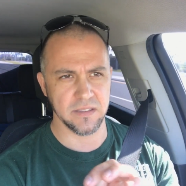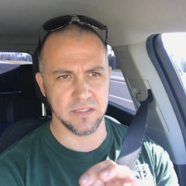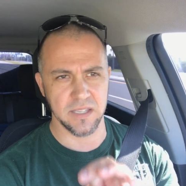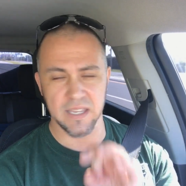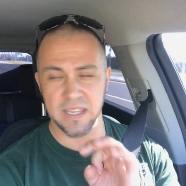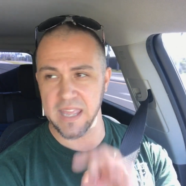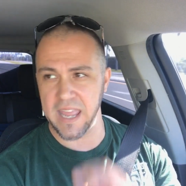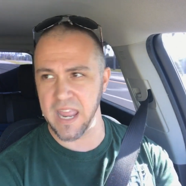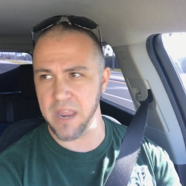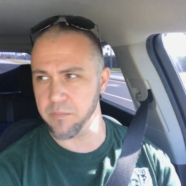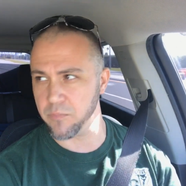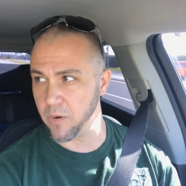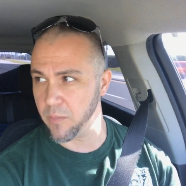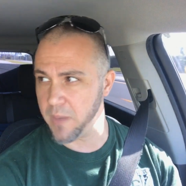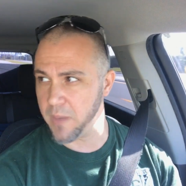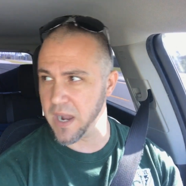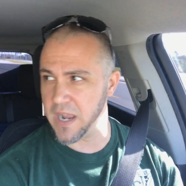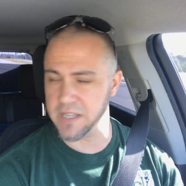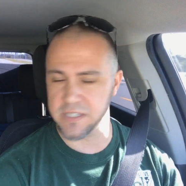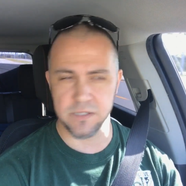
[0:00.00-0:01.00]
the game
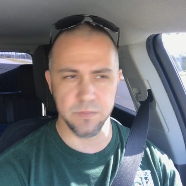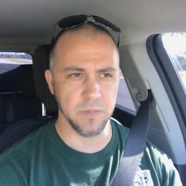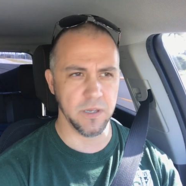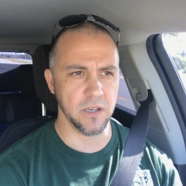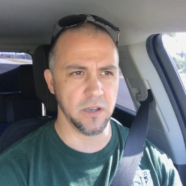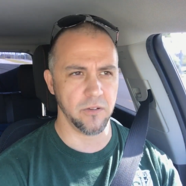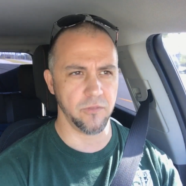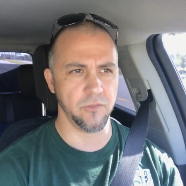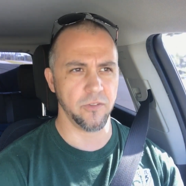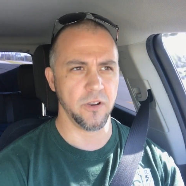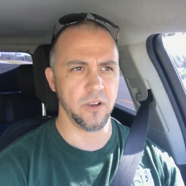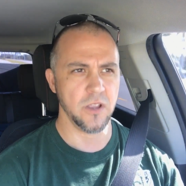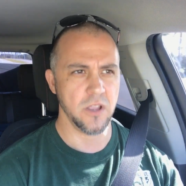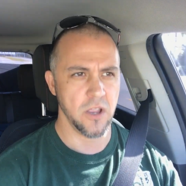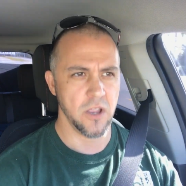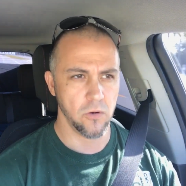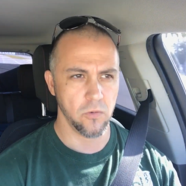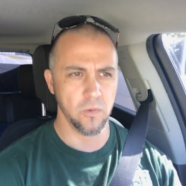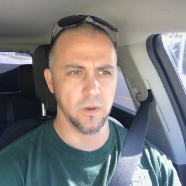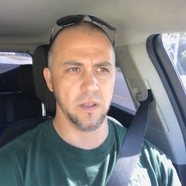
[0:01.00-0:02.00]
reminds me of
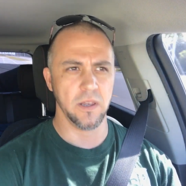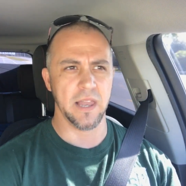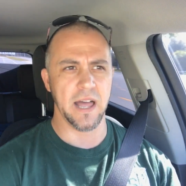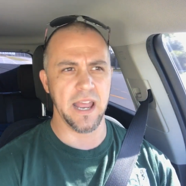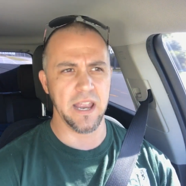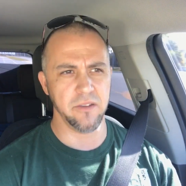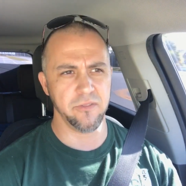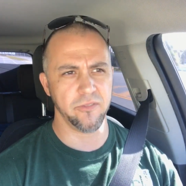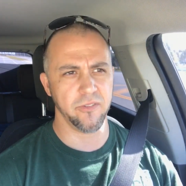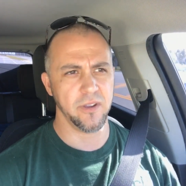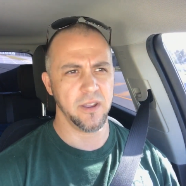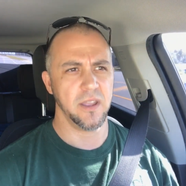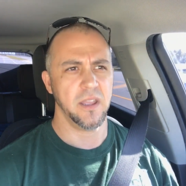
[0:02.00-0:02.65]
real life.